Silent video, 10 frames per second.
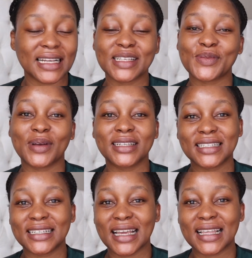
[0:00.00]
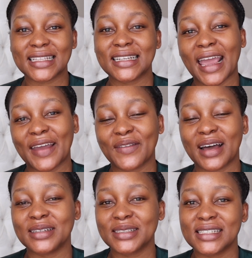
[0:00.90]
I just wanted to take the time
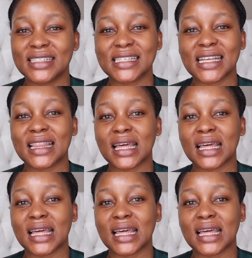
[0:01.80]
out to say